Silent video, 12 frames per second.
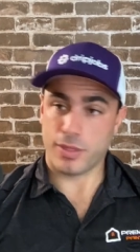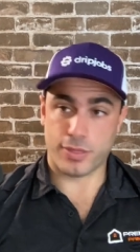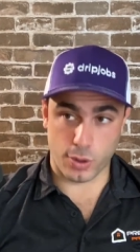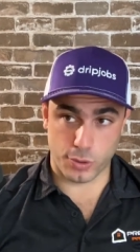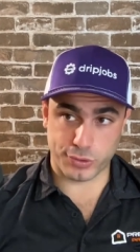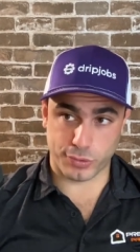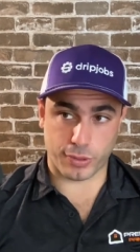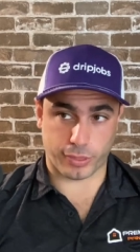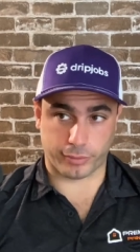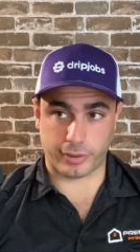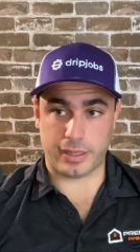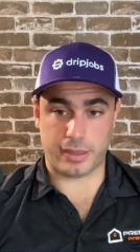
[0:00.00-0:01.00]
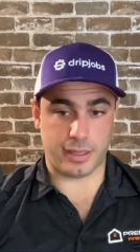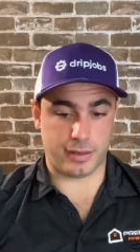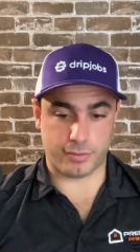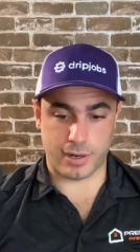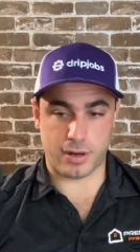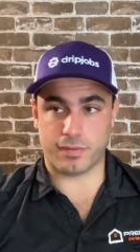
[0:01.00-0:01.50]
Those are the three
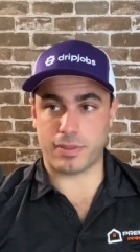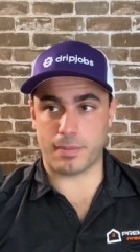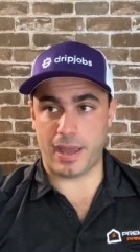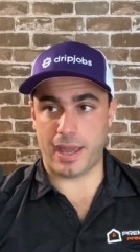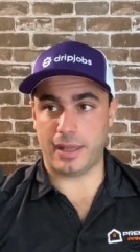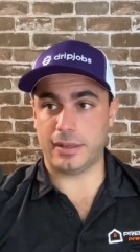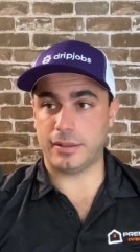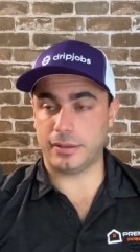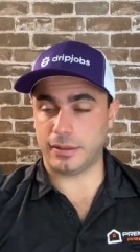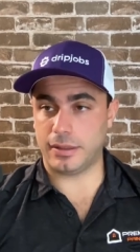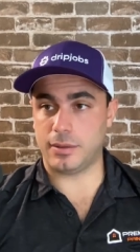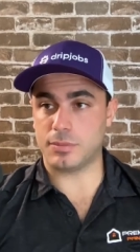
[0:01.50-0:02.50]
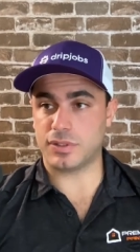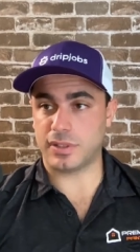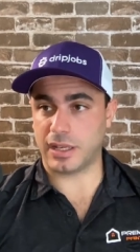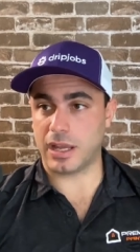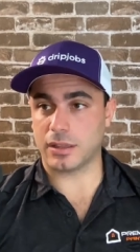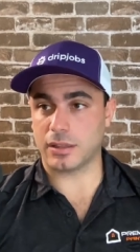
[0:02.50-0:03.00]
that right off the bat um, stick out to me